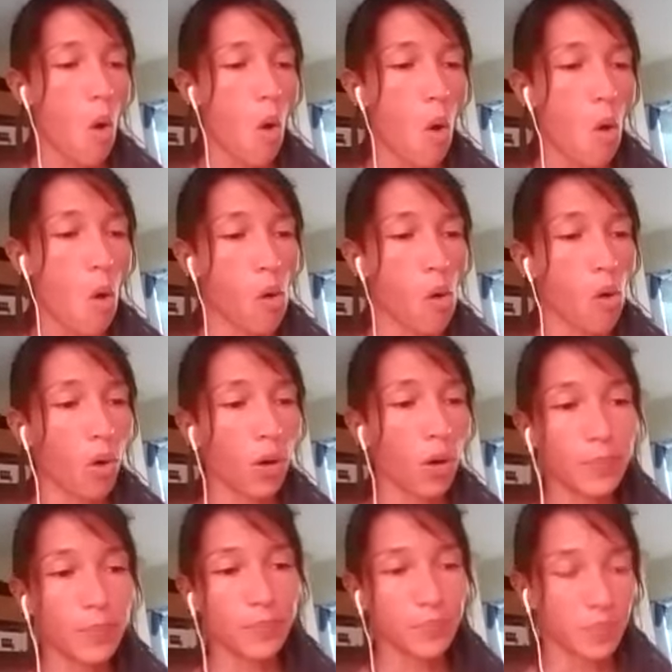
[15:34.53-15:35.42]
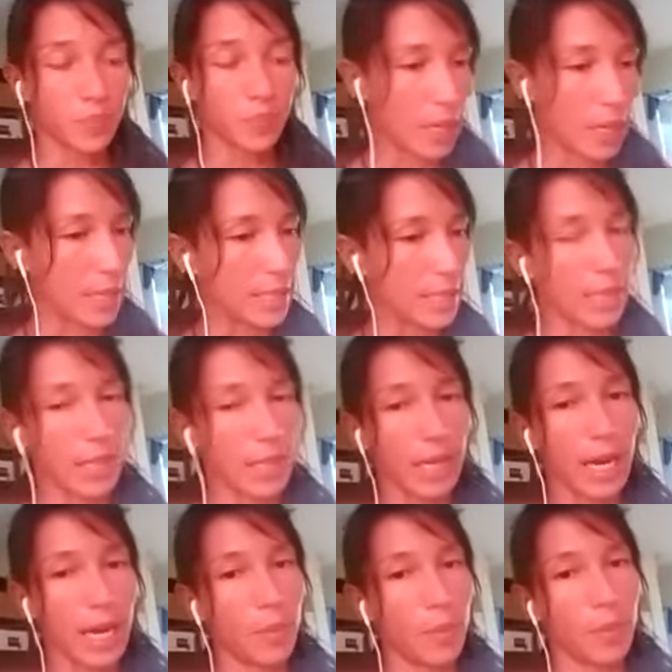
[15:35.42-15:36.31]
or
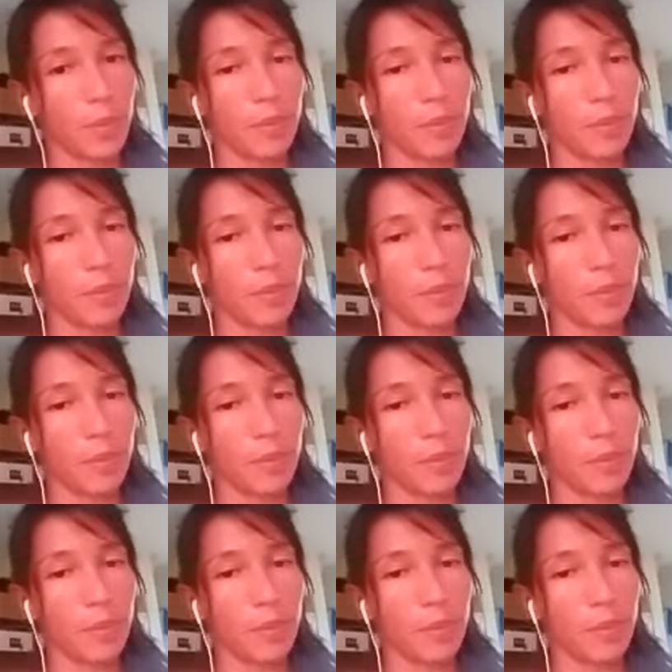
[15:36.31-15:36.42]
standing up.